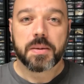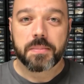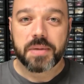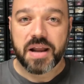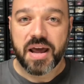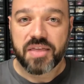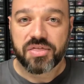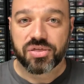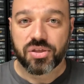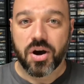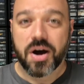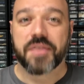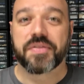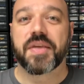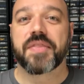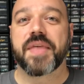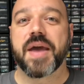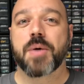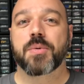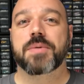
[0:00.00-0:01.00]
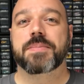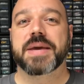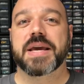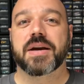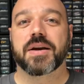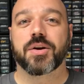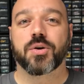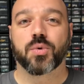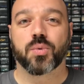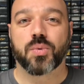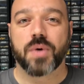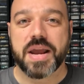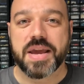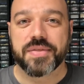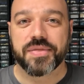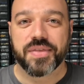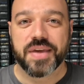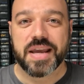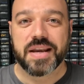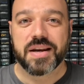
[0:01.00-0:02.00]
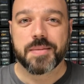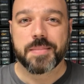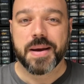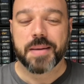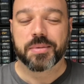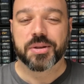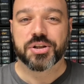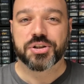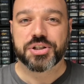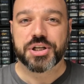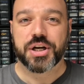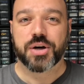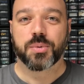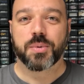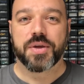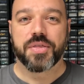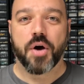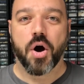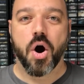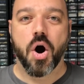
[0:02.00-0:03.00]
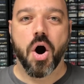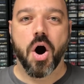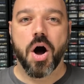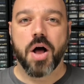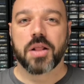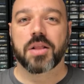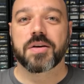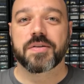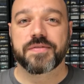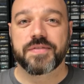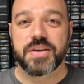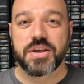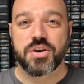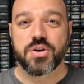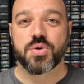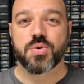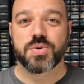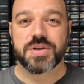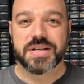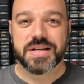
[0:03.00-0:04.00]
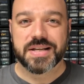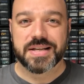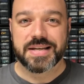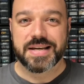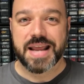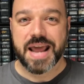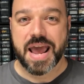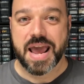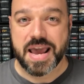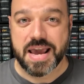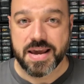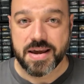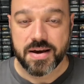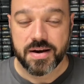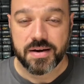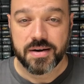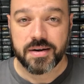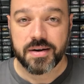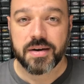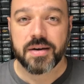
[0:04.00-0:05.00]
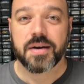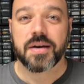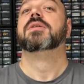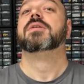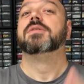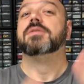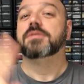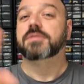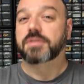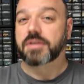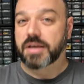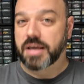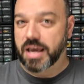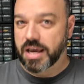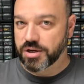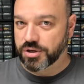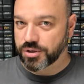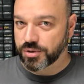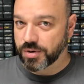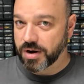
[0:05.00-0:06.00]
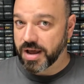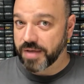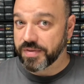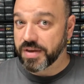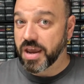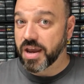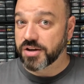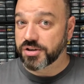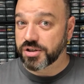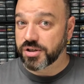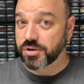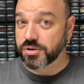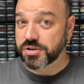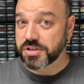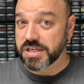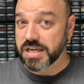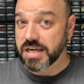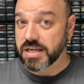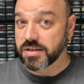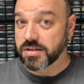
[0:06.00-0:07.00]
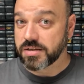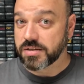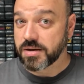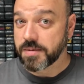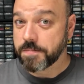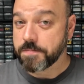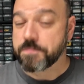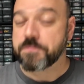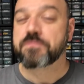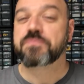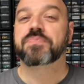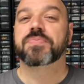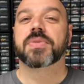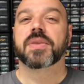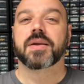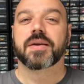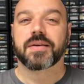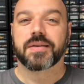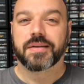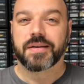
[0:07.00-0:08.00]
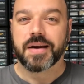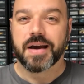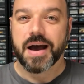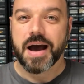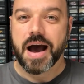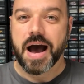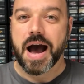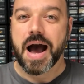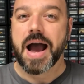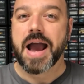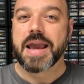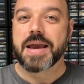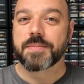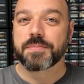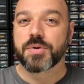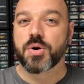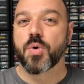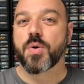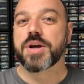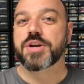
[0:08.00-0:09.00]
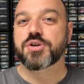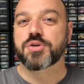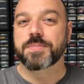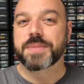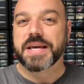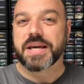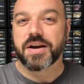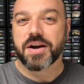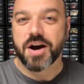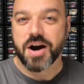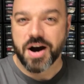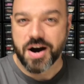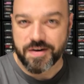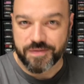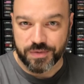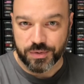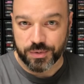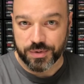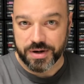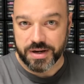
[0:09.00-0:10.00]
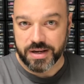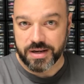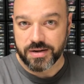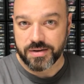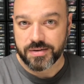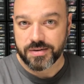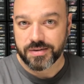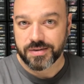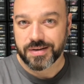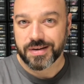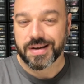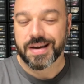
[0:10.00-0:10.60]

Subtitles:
But I thought that that would be a great thing to be able to share with all of you today. In case you're on the edge of your seats, I am going to be covering